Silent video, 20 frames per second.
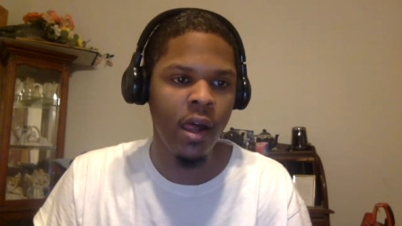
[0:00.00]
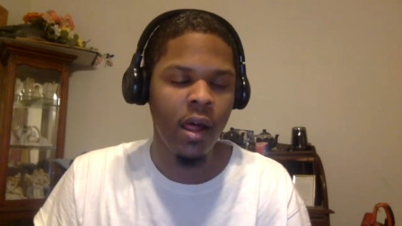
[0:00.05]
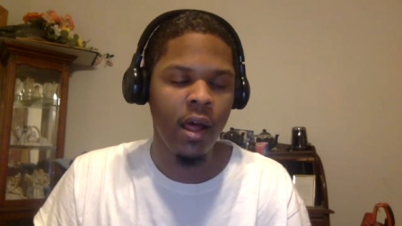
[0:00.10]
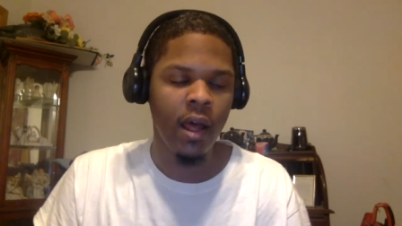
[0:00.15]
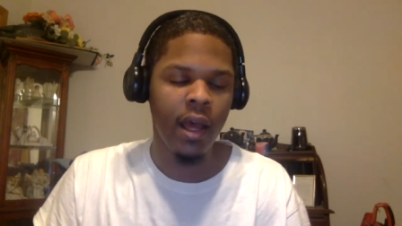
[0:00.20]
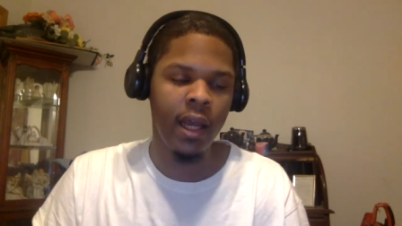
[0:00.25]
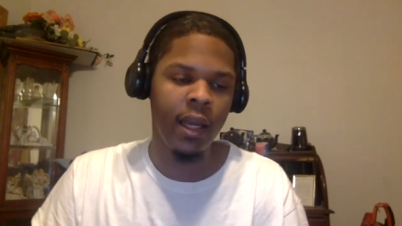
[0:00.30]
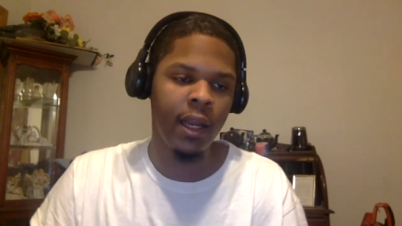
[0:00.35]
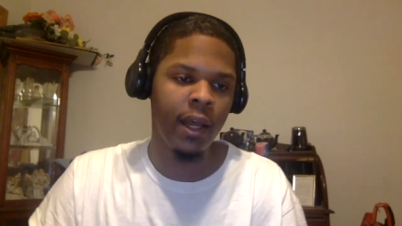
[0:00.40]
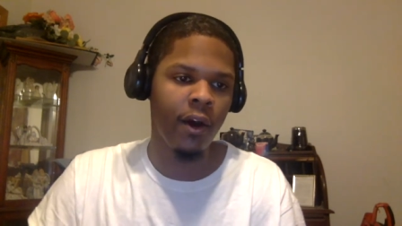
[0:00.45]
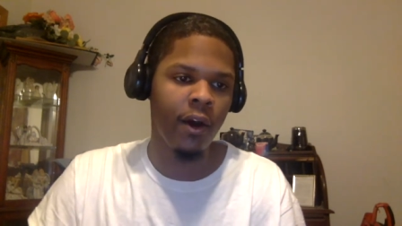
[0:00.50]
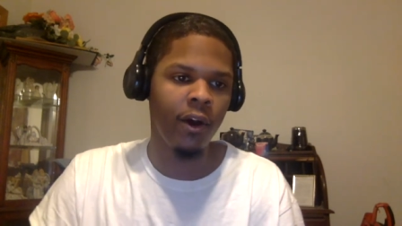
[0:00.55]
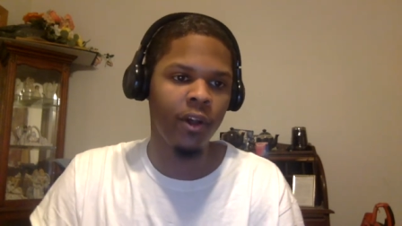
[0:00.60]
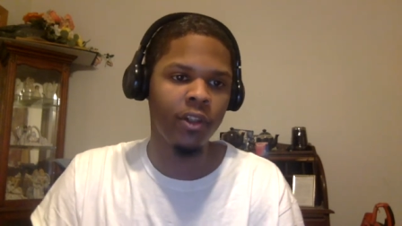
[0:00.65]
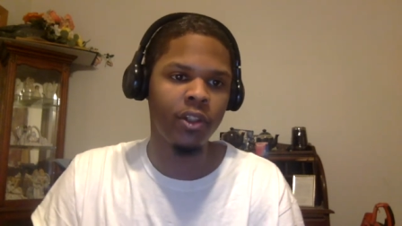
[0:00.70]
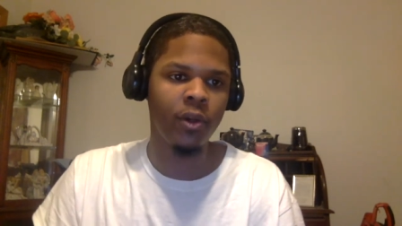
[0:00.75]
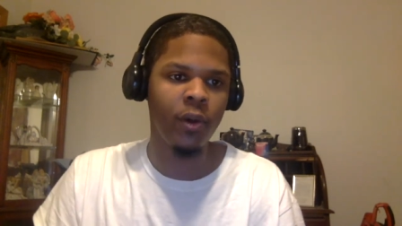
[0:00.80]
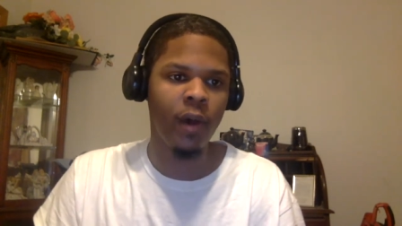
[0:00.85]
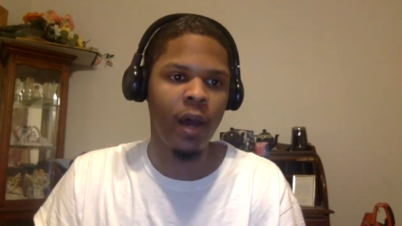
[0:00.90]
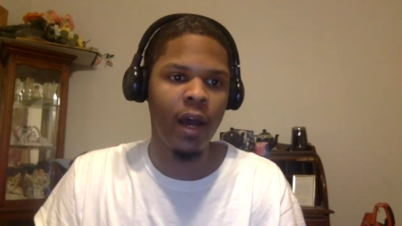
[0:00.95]
And they
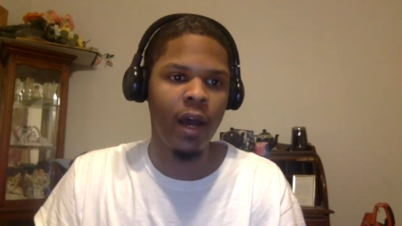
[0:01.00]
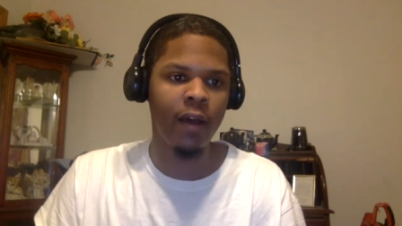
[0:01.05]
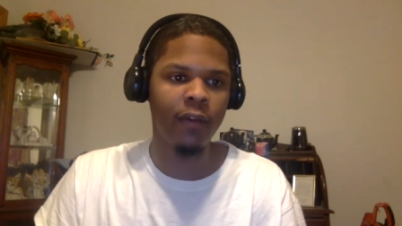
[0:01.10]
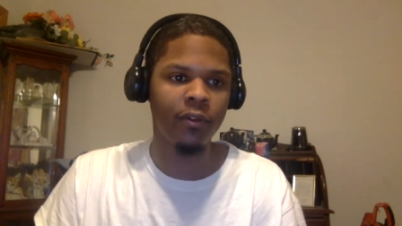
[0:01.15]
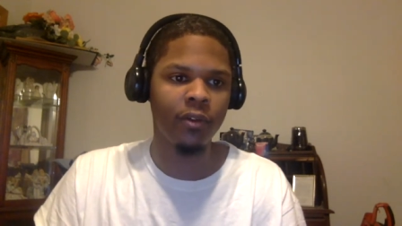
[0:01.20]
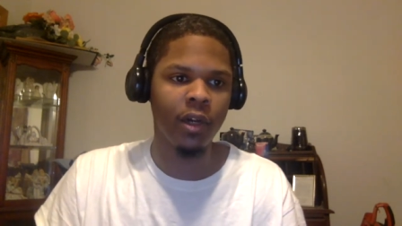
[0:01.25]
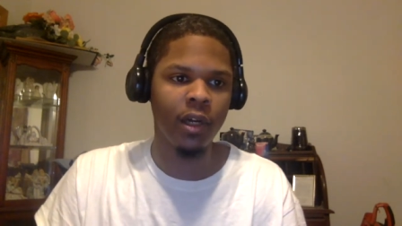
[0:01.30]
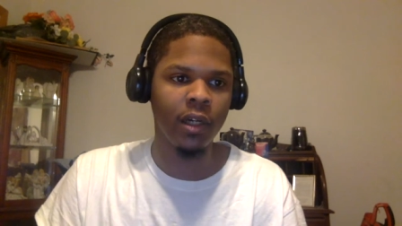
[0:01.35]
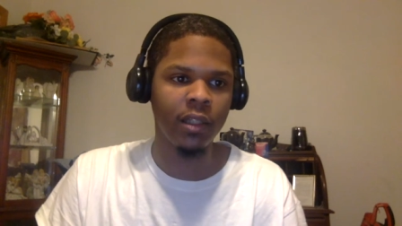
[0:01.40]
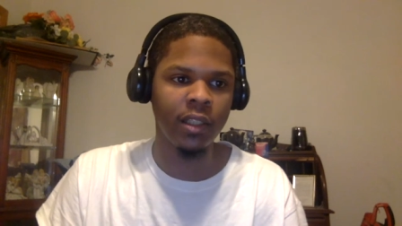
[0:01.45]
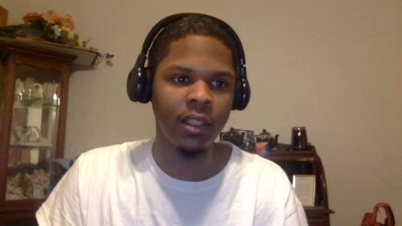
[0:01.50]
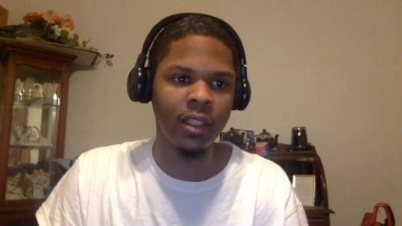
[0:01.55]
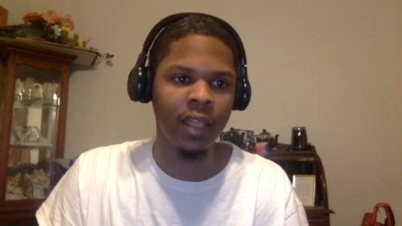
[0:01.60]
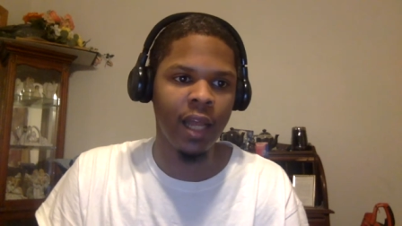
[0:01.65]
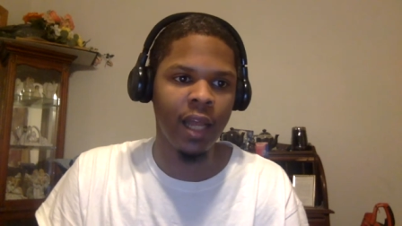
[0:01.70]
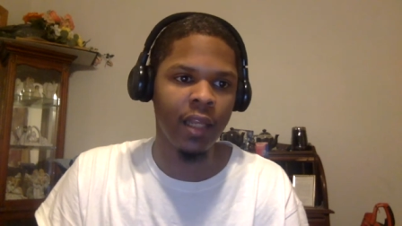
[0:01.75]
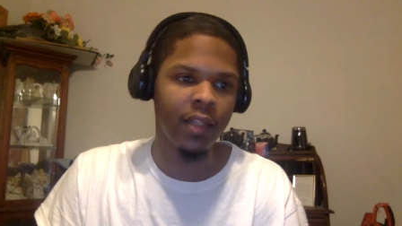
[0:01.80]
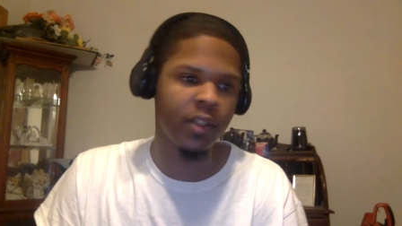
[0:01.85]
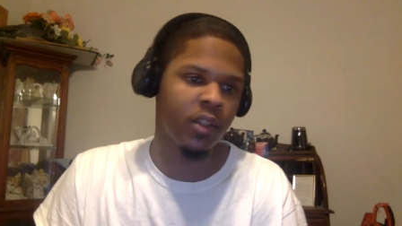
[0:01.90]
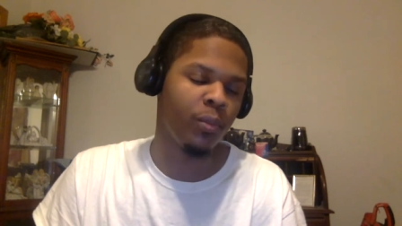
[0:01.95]
also have a
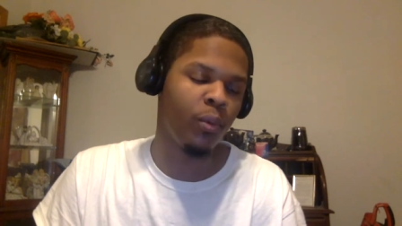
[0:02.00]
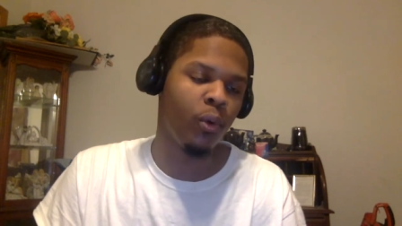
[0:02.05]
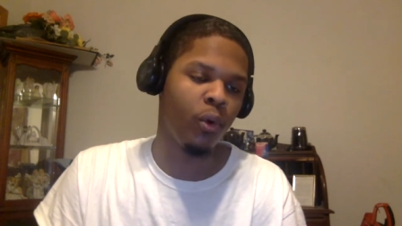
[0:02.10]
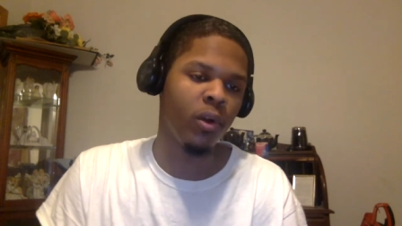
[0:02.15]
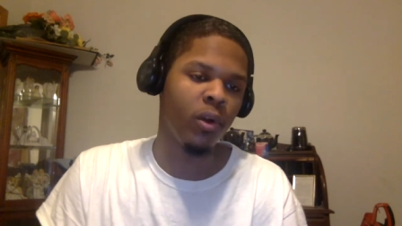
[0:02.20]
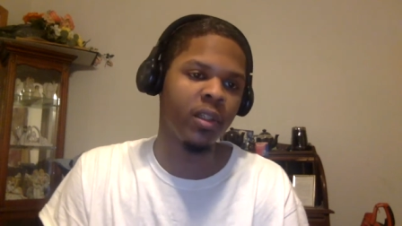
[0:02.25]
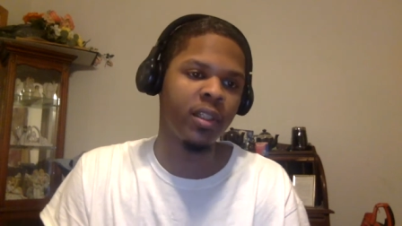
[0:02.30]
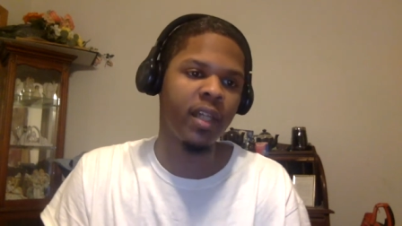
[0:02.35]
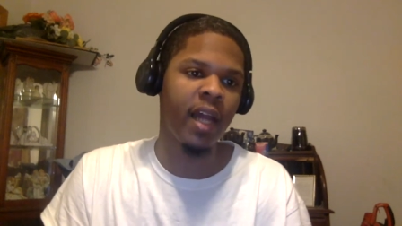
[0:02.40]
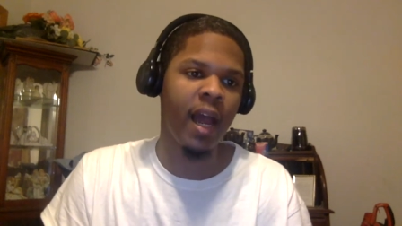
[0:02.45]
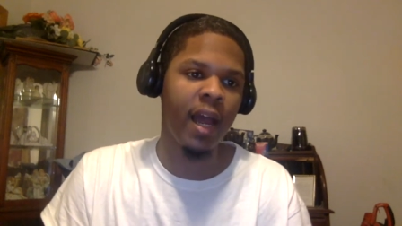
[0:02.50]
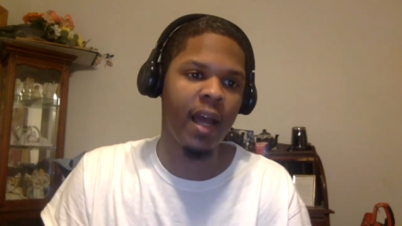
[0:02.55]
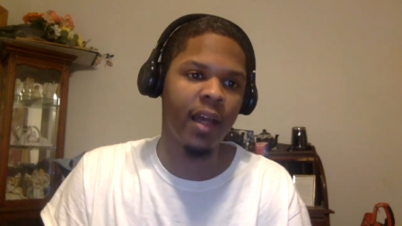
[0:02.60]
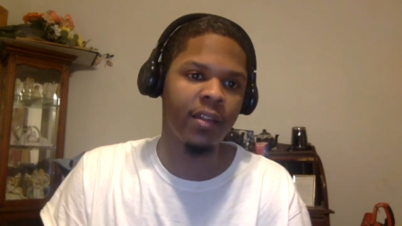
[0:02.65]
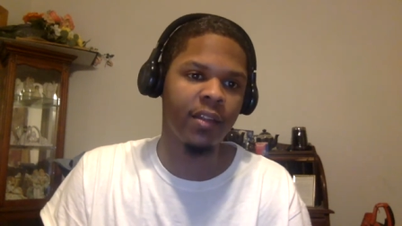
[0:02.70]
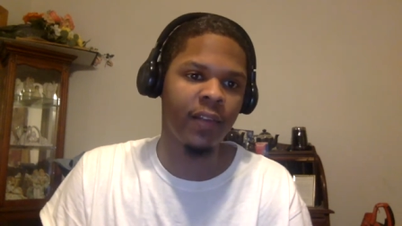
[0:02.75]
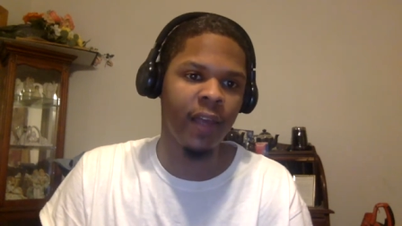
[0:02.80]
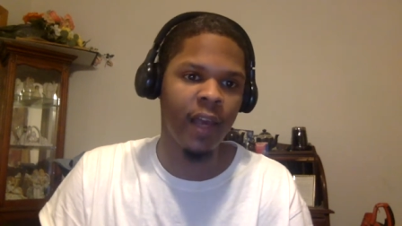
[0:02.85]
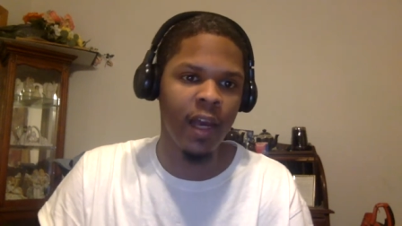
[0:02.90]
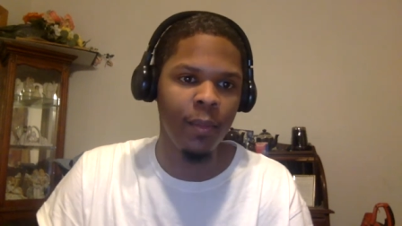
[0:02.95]
solid supporting
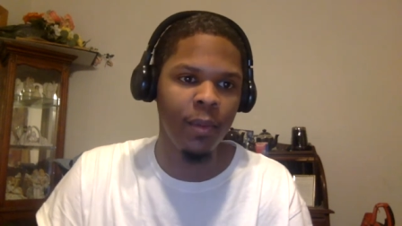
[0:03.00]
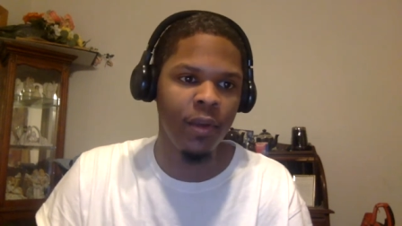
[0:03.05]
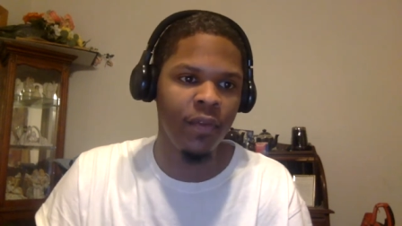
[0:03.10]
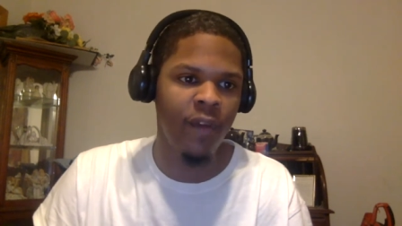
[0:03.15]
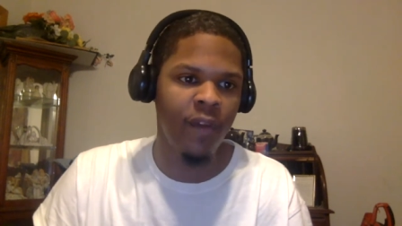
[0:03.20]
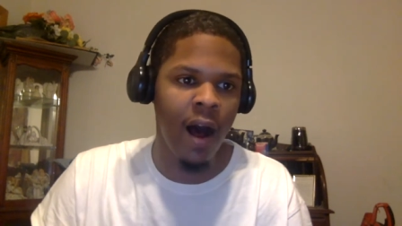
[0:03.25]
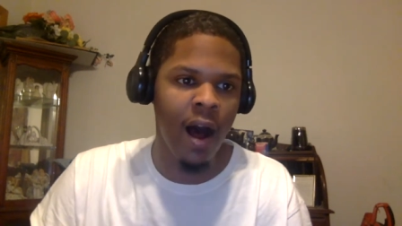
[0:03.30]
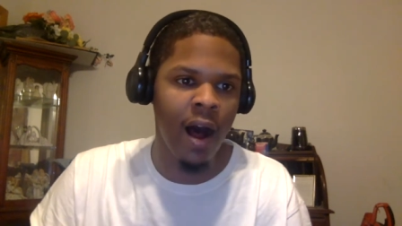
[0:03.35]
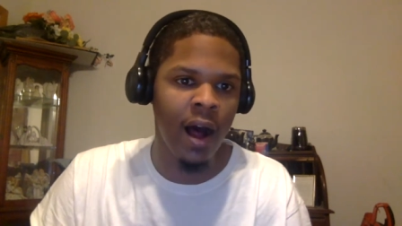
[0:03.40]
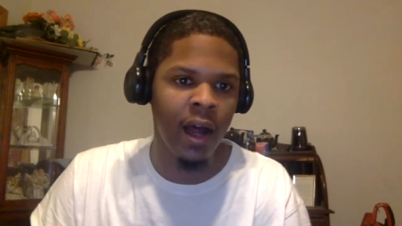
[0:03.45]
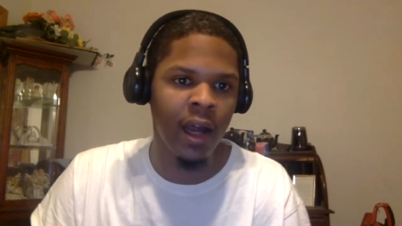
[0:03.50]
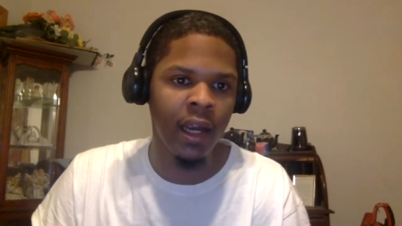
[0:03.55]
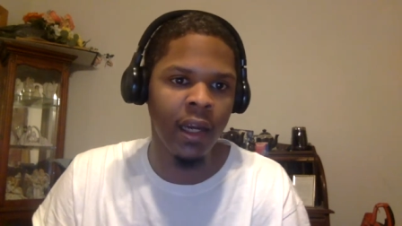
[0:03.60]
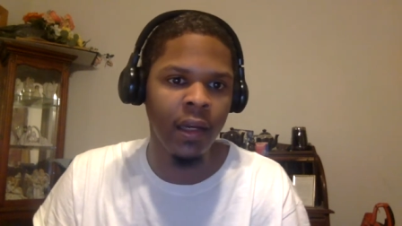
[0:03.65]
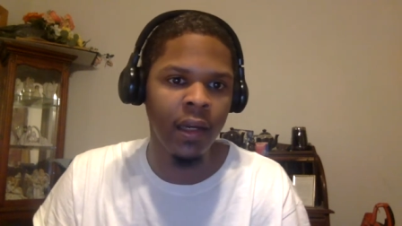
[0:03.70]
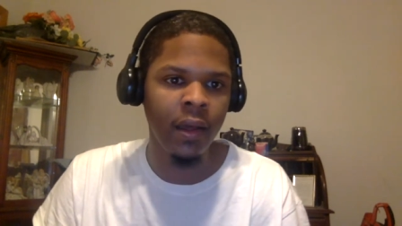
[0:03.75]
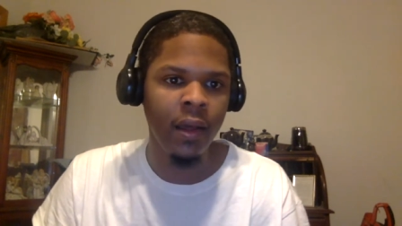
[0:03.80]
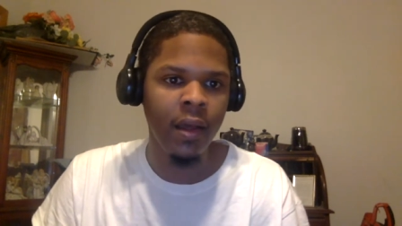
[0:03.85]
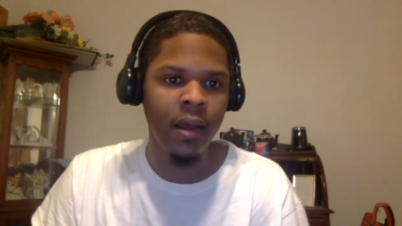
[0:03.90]
cast. They'll be fine.